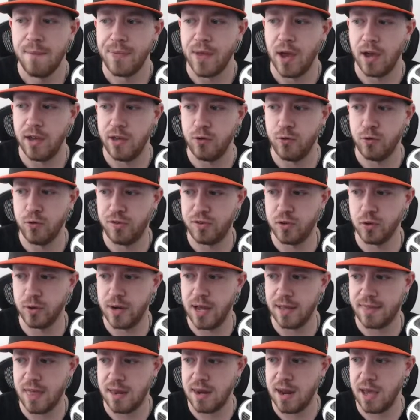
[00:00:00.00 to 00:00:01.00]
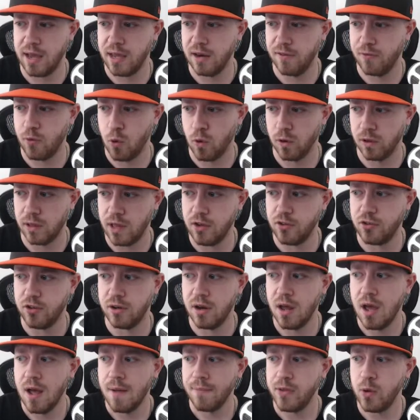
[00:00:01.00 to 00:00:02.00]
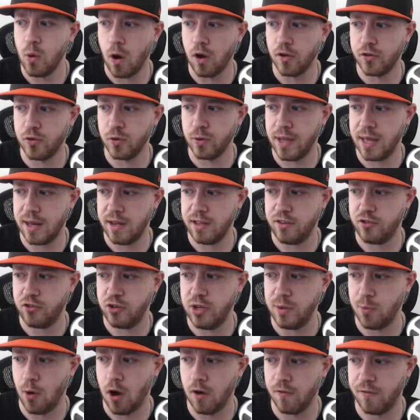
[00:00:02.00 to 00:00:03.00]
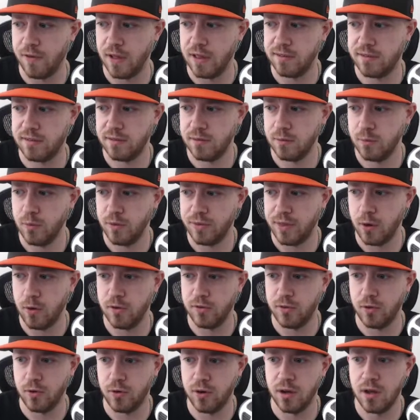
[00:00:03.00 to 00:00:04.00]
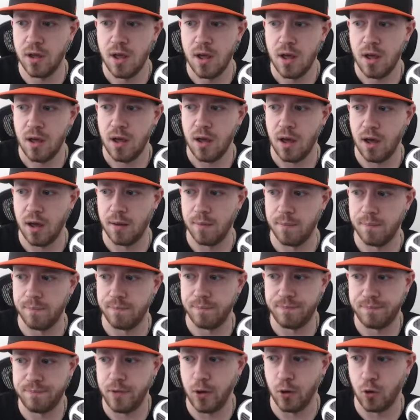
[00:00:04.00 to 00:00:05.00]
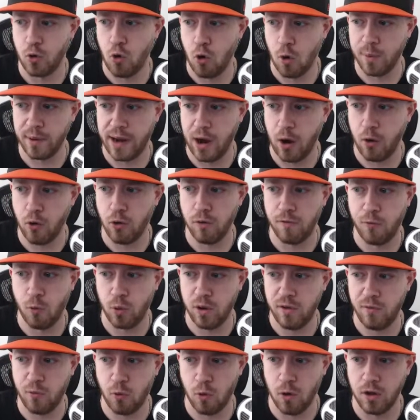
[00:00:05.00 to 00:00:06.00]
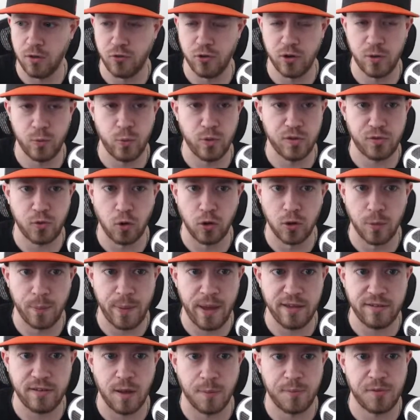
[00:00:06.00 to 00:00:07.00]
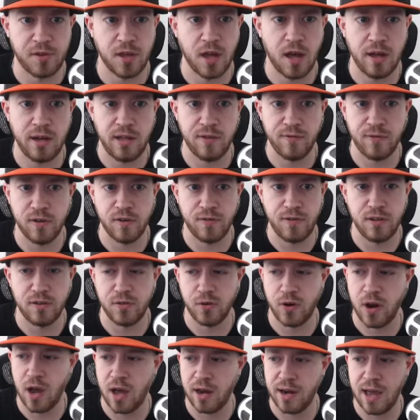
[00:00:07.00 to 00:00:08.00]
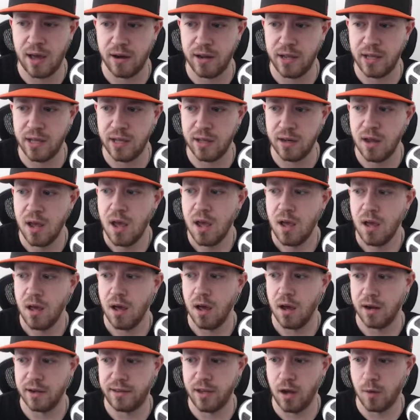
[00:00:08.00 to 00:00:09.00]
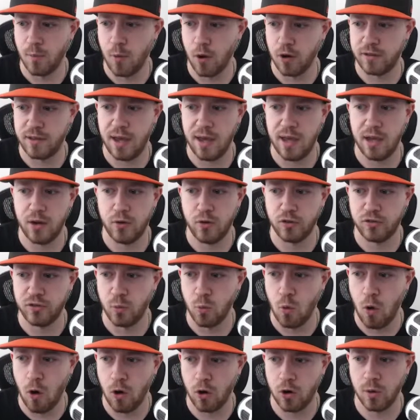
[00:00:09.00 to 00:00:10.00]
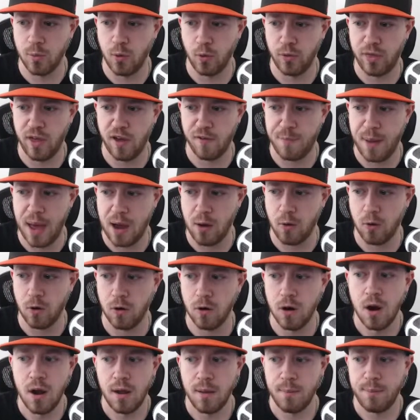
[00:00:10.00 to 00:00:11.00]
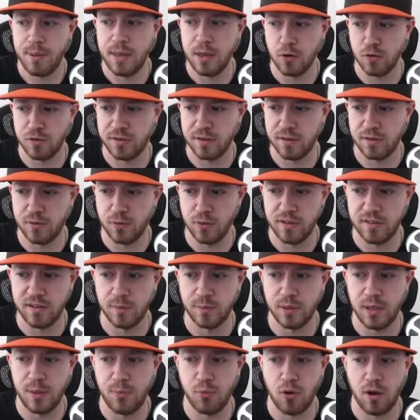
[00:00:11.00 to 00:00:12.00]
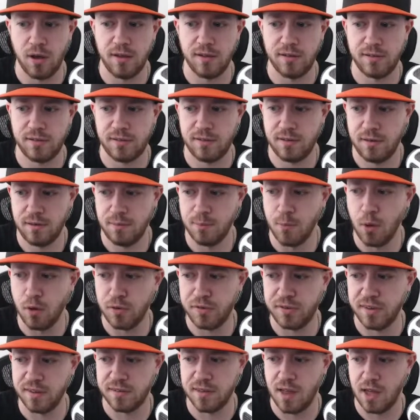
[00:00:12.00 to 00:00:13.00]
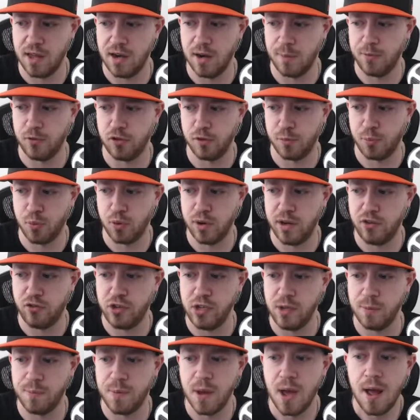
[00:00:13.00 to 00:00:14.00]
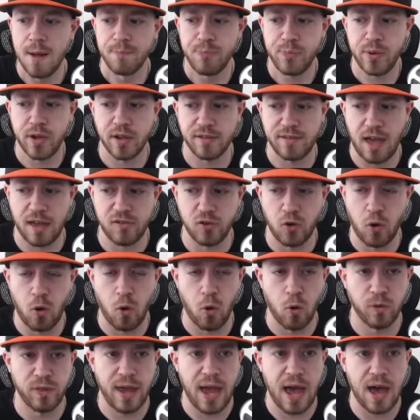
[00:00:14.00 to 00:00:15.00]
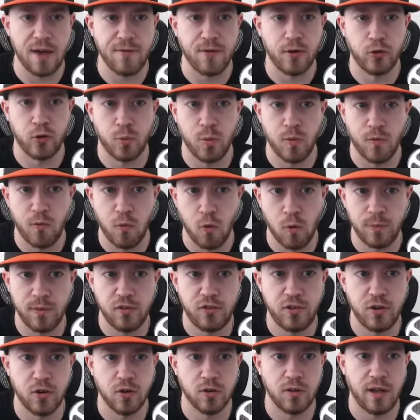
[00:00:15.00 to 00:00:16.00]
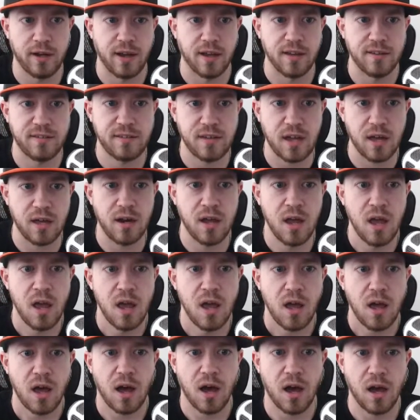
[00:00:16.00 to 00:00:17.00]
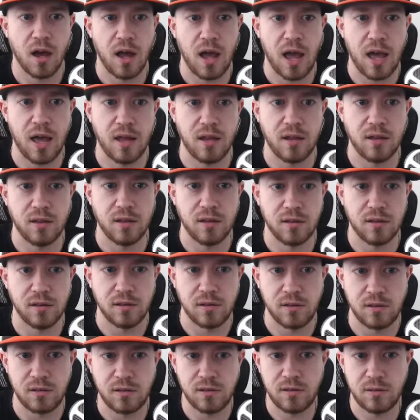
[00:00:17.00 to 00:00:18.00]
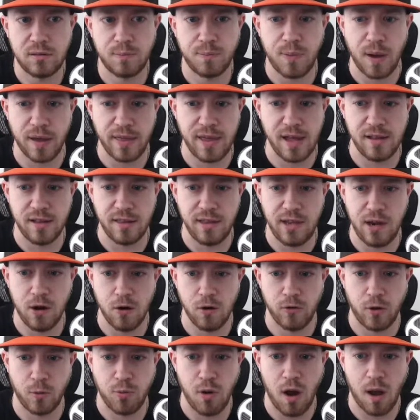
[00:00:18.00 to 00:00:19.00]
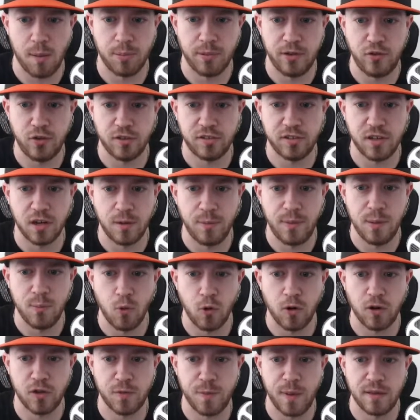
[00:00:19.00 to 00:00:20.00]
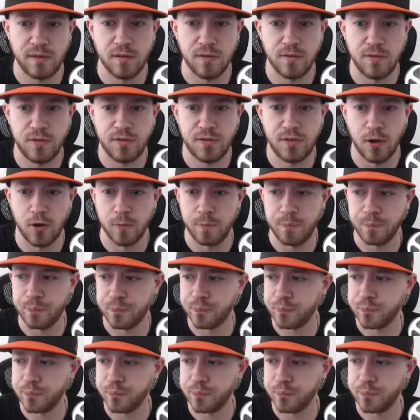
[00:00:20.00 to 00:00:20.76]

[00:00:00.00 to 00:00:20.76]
You do still get that negative correlation. You also get a cheap offense with Arizona. Corbin Carroll, 4,400 with stolen base upside, even if he's forgotten how to hit. Ketel Marte, Christian Walker both have power. Peterson's reasonably priced. Most of this lineup is just pretty cheap because as a whole, they have underperformed this year, like I said. And by the end of the year, they're probably just going to be more expensive. So